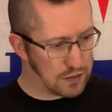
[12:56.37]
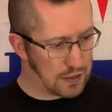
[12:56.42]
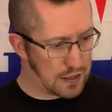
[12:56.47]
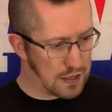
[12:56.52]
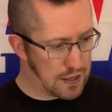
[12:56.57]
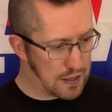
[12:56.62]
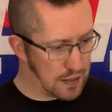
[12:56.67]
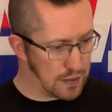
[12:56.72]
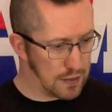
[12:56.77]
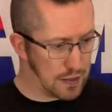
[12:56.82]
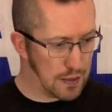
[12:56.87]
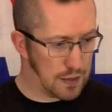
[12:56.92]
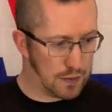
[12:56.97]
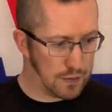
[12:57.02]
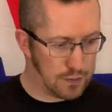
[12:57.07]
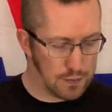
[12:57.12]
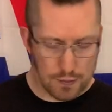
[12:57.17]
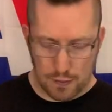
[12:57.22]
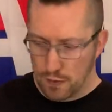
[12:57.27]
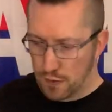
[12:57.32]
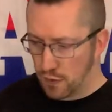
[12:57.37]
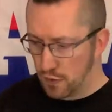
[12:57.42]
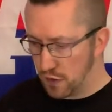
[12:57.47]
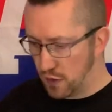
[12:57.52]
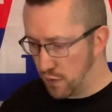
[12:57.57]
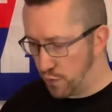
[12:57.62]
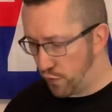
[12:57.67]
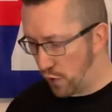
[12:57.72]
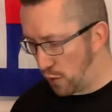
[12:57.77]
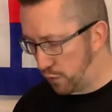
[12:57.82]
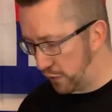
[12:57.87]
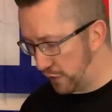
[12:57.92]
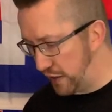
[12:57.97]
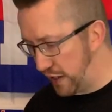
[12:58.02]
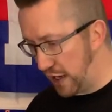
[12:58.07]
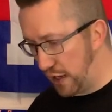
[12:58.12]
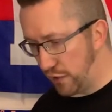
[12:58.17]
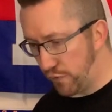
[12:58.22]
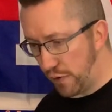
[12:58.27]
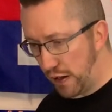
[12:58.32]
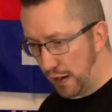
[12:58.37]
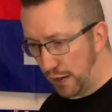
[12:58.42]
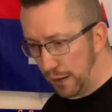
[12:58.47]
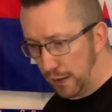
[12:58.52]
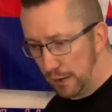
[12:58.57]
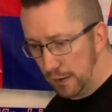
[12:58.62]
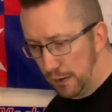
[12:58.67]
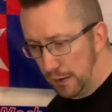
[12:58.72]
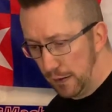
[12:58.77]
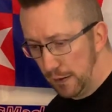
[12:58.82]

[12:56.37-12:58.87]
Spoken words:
that you probably need, really.